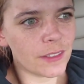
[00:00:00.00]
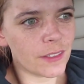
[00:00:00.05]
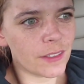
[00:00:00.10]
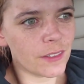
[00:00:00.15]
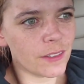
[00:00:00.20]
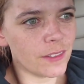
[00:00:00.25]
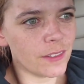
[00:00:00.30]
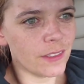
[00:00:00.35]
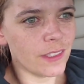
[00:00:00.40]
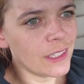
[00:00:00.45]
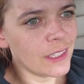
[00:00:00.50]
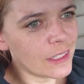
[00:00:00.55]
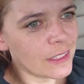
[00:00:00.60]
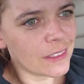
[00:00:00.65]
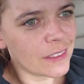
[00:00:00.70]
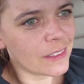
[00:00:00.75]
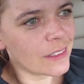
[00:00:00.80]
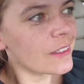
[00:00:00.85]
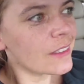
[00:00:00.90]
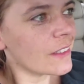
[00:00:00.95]
So
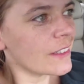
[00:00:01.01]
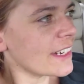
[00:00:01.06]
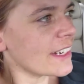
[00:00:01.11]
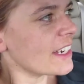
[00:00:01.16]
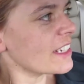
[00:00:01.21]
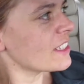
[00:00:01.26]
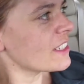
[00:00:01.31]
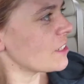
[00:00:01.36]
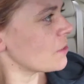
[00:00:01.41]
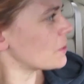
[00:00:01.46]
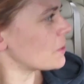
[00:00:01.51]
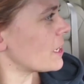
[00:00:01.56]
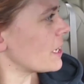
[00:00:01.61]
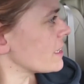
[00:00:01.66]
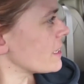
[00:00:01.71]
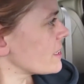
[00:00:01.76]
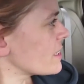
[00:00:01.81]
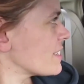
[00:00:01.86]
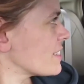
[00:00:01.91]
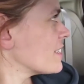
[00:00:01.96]
this was a nice
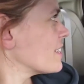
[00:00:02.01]
surprise.